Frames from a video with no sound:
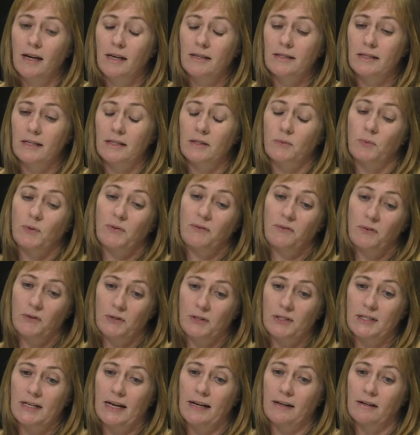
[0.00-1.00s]
Since we
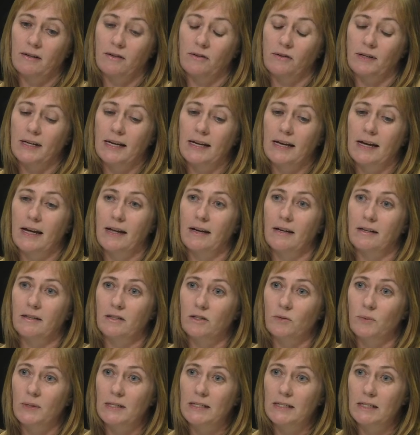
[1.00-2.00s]
first started looking at it
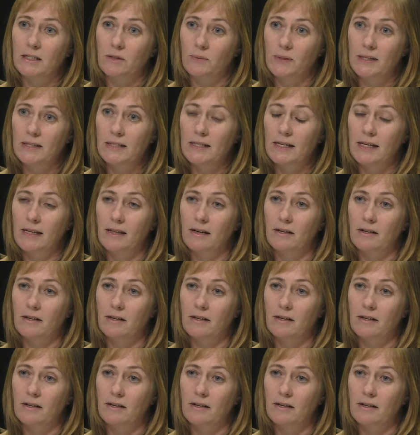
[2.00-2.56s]
in 2020,